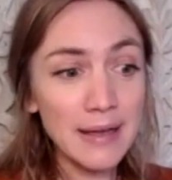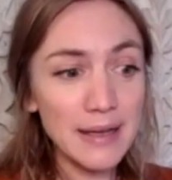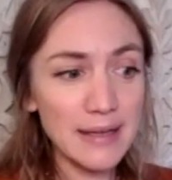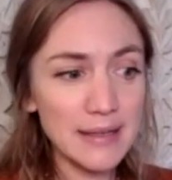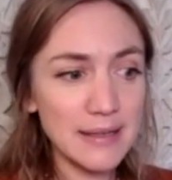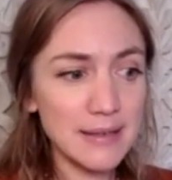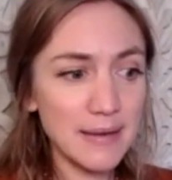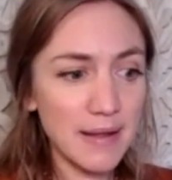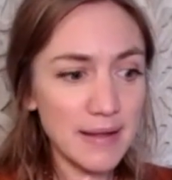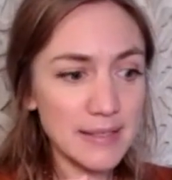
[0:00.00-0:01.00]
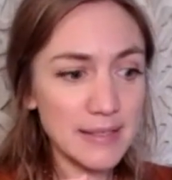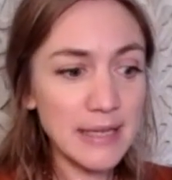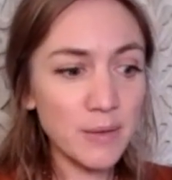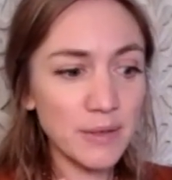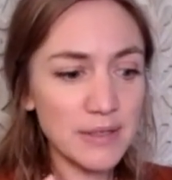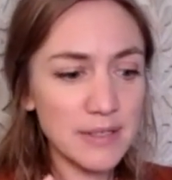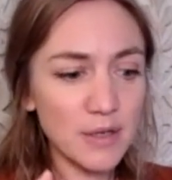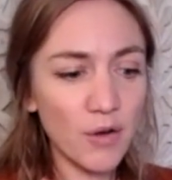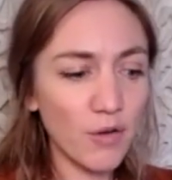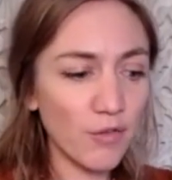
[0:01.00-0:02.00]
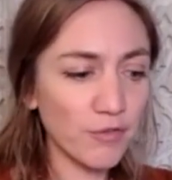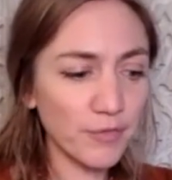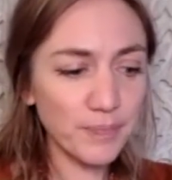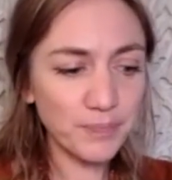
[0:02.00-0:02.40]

a sequence of